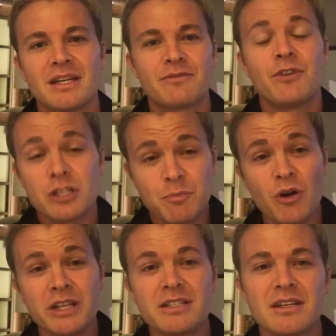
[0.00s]
First
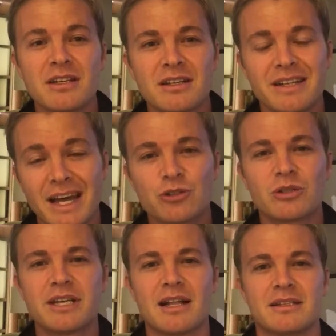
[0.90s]
point, natural
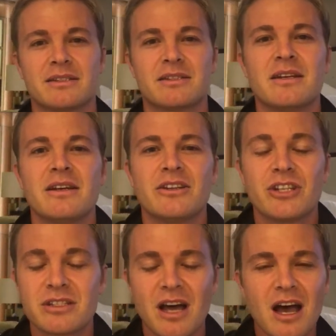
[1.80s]
talent,
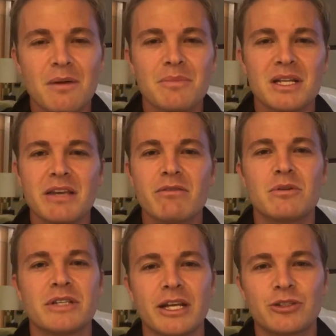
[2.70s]
just
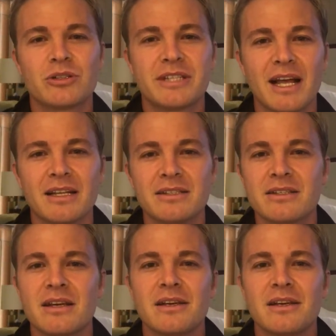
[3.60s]
unbelievable natural talent.